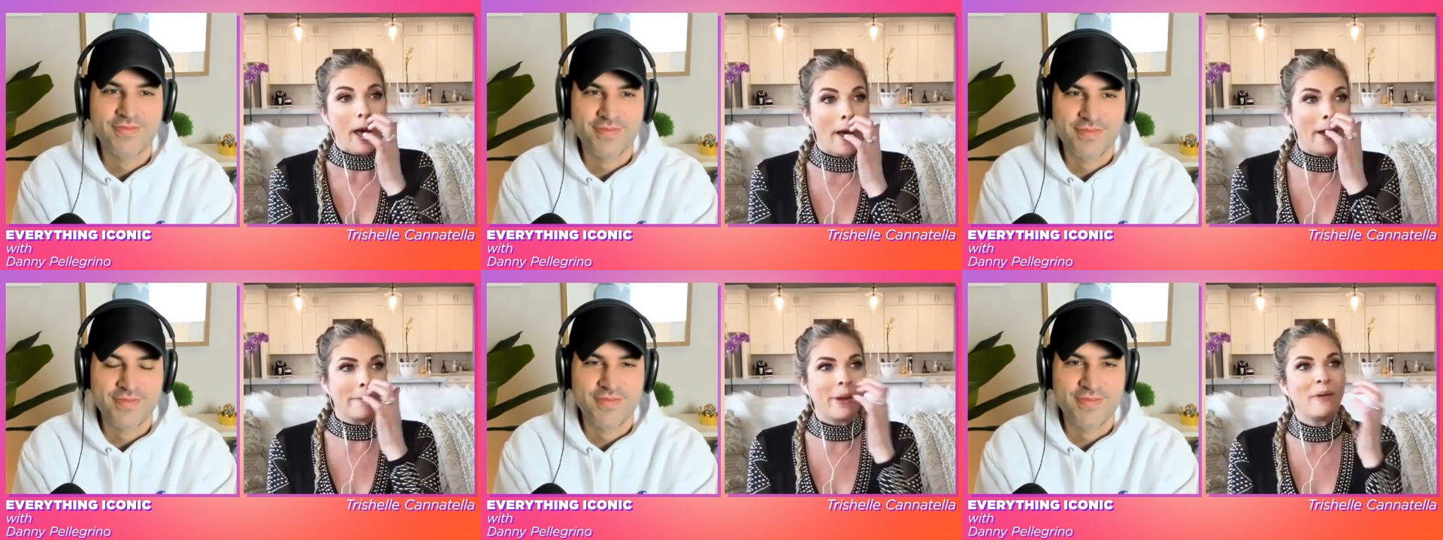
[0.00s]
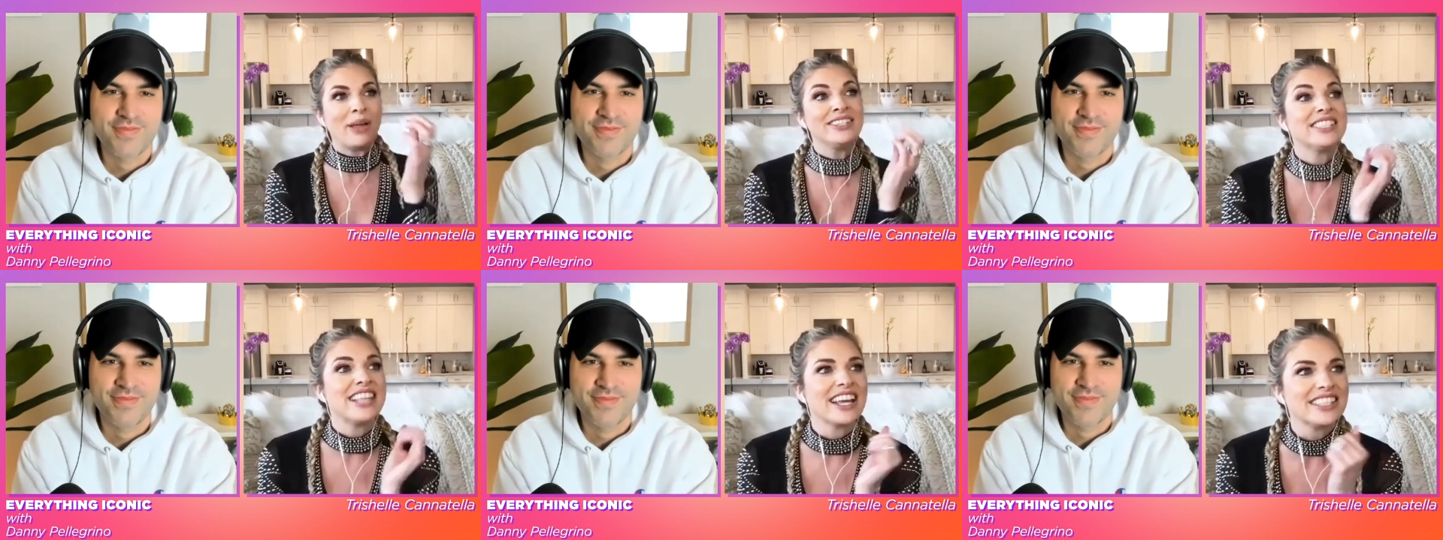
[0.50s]
Speaker 1: Um,
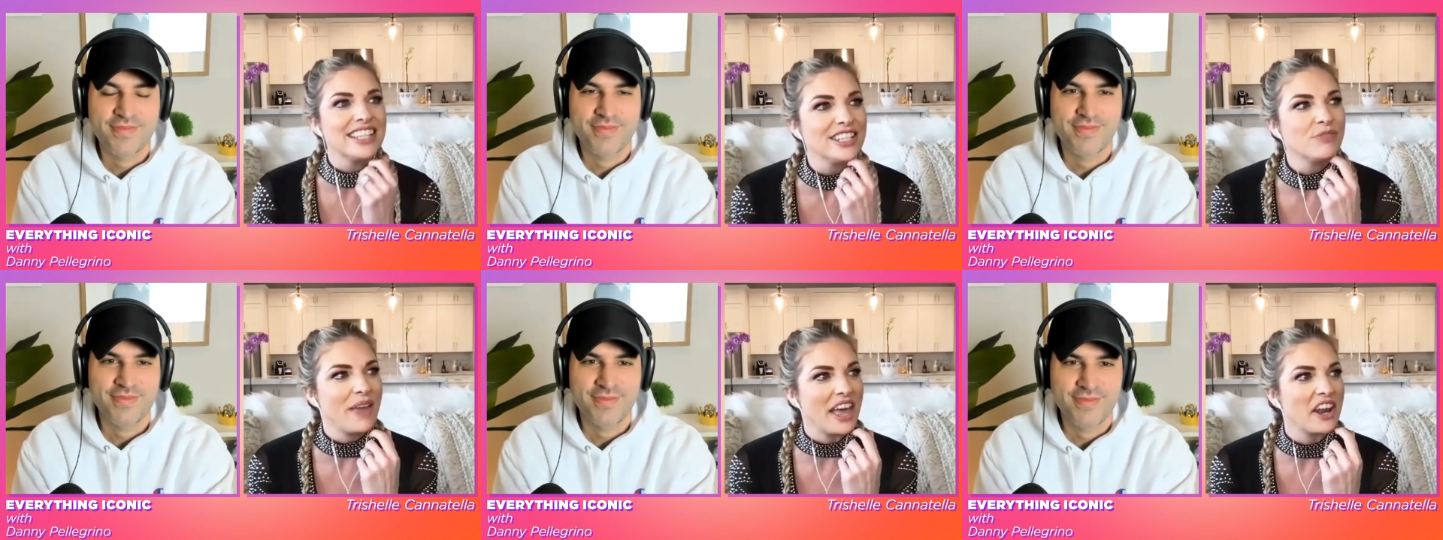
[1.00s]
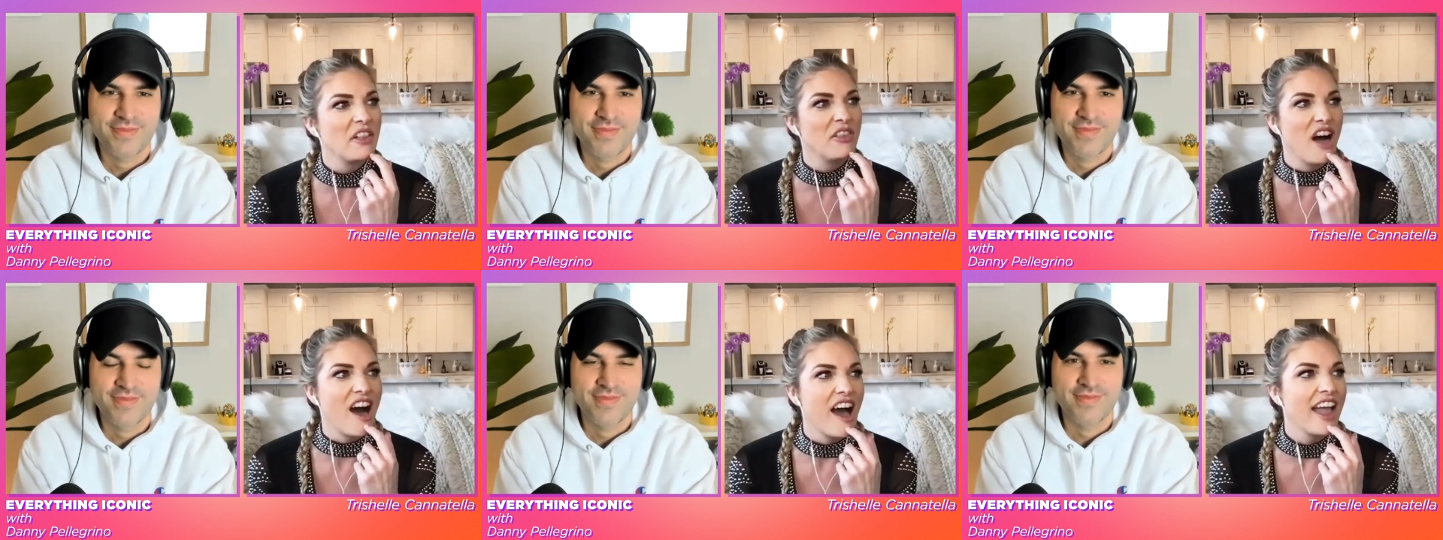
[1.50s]
and sexiest man
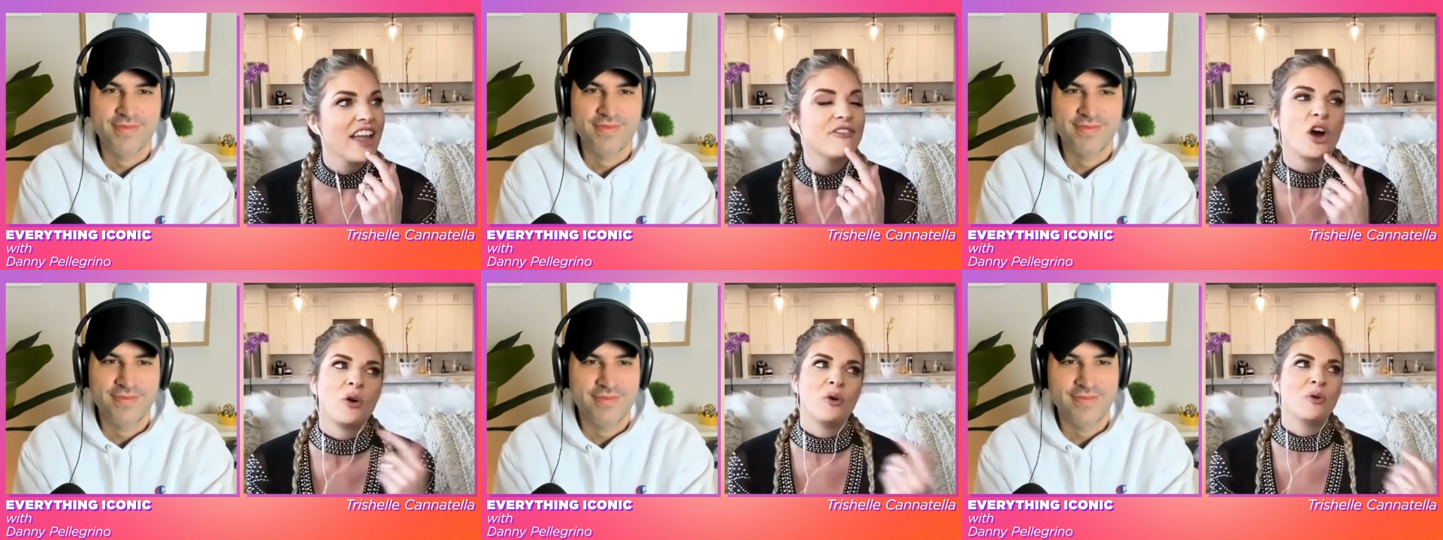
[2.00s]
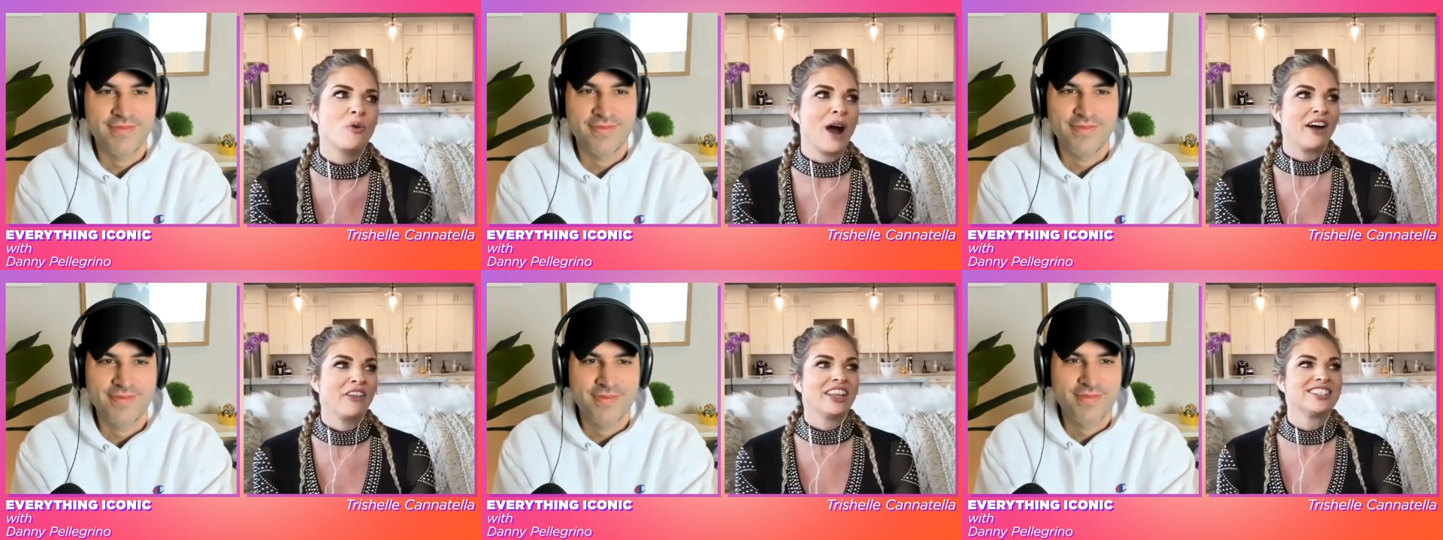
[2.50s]
alive. Oh
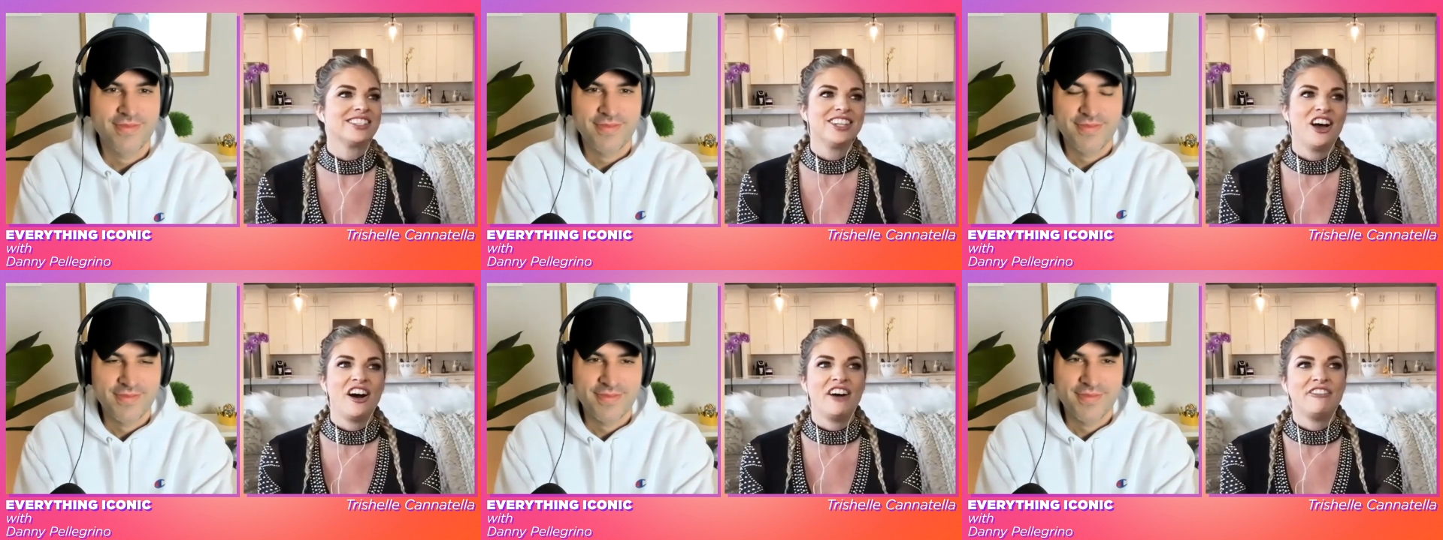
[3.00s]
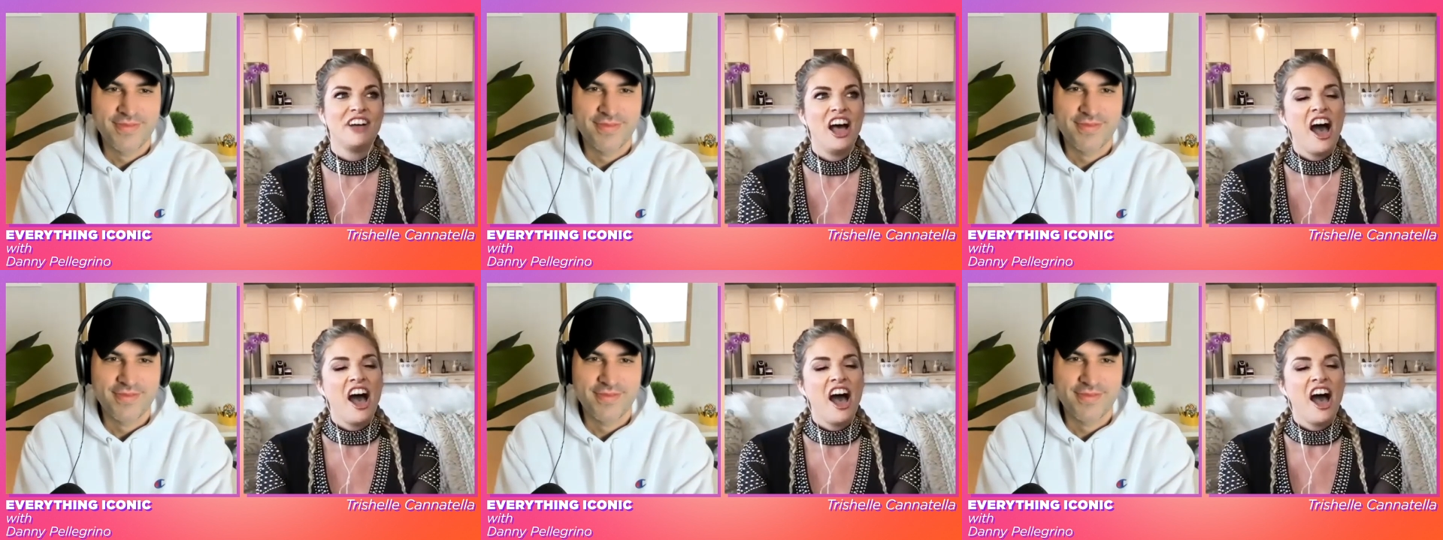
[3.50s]
wow, that's tough.